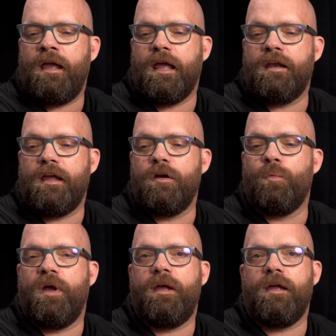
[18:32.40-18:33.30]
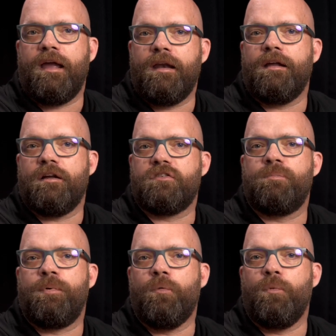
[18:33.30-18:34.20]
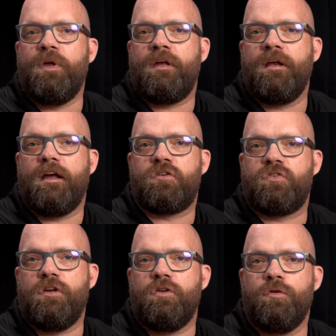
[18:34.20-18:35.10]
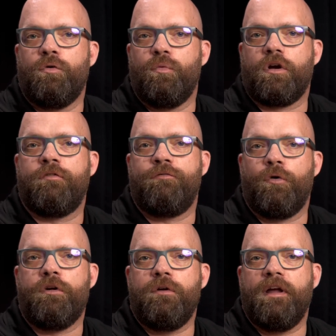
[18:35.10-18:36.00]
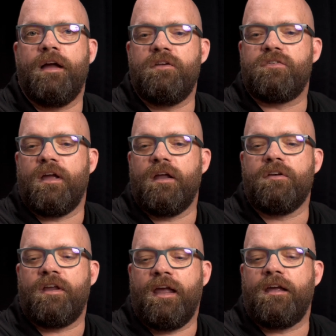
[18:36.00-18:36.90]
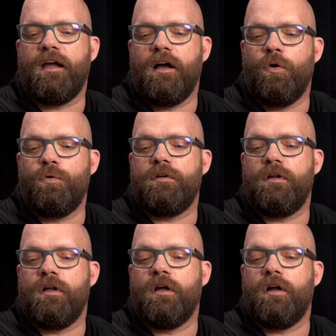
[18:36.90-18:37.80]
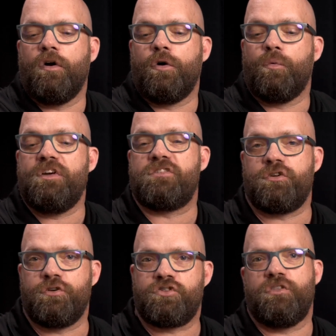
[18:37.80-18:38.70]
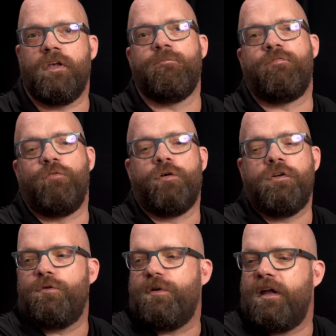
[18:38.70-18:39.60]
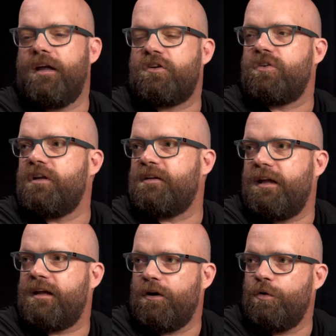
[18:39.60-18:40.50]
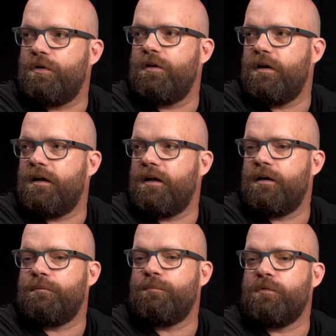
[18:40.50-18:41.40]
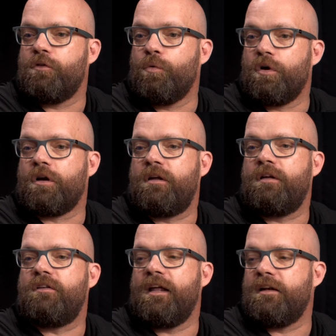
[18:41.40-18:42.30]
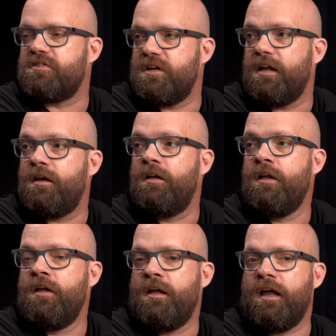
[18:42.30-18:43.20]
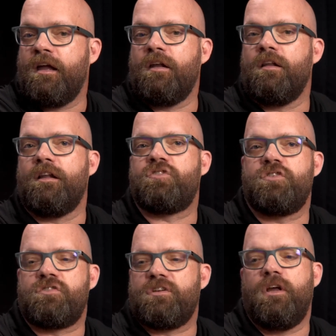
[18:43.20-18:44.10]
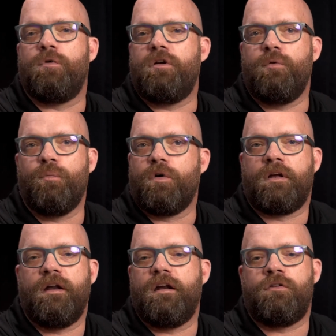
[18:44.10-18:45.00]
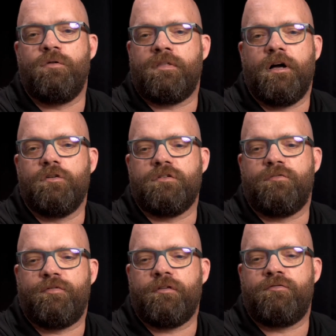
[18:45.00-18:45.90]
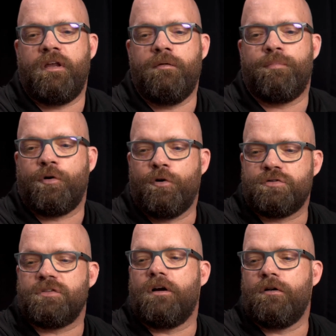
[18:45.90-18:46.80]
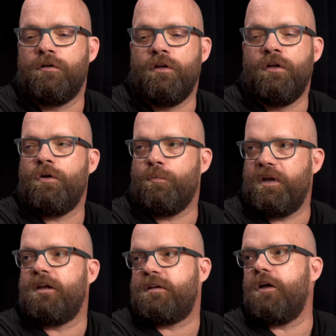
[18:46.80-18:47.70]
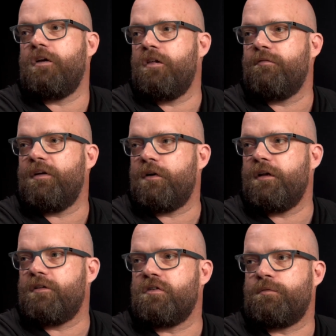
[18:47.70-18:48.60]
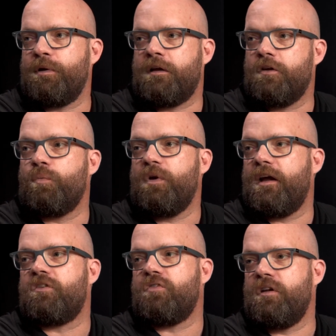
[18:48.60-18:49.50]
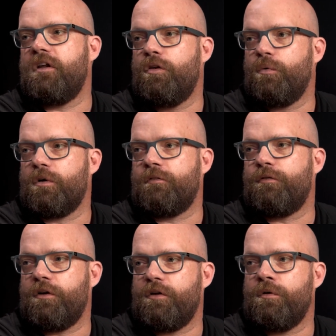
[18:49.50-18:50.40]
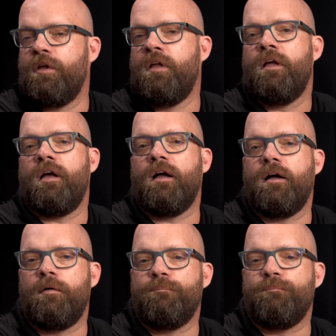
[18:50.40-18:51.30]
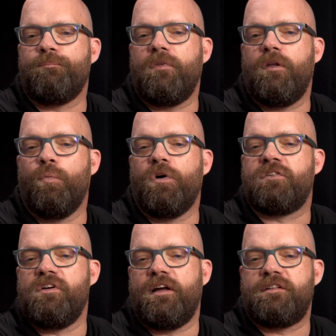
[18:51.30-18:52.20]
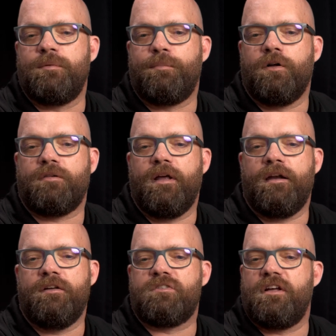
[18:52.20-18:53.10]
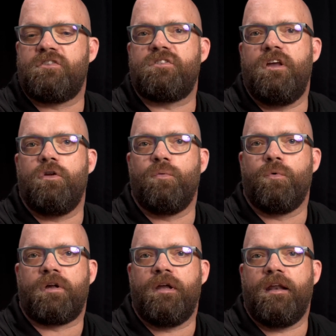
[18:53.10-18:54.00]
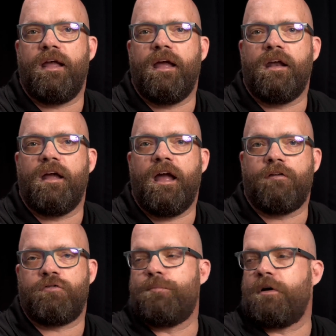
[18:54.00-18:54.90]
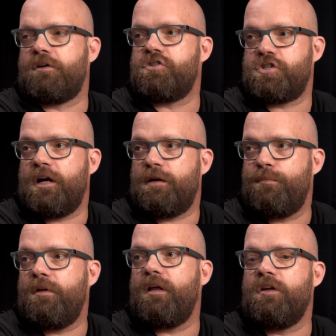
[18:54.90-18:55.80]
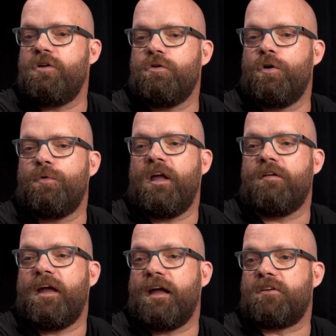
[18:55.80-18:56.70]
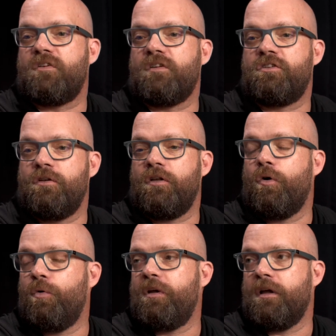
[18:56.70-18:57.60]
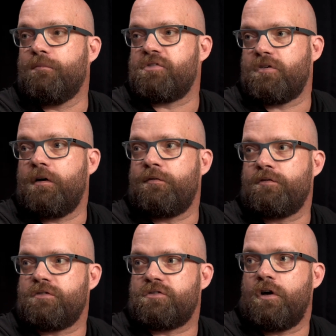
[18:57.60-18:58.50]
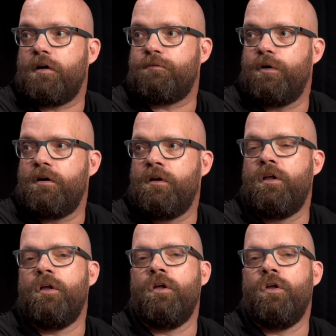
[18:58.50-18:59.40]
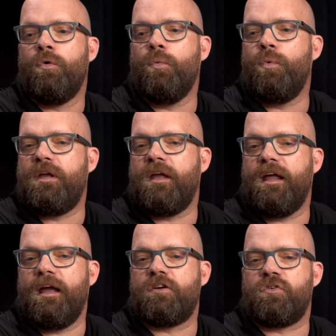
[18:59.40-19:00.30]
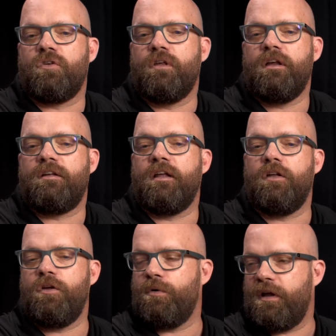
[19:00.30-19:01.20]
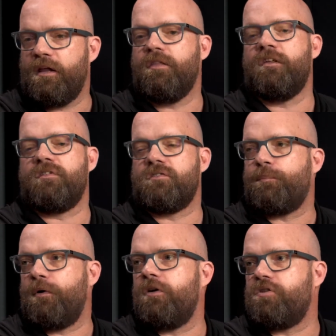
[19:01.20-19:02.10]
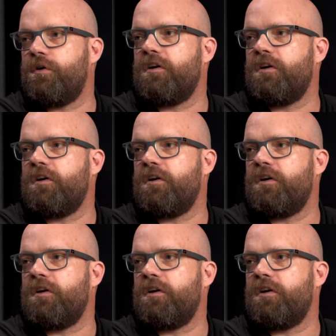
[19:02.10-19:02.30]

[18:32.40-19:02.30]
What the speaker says: And in a way it is, but we can actually do the work for you guys and take out or research them for you and actually take out the work that is needed. And let's just say we're working on a 2015 ProStar. We can tell you the variances because we actually did the work for you. What's nice about that is, let's say you're working at an aftermarket shop and you don't have access to the OEM software. We can actually tell you, hey, this is the part you're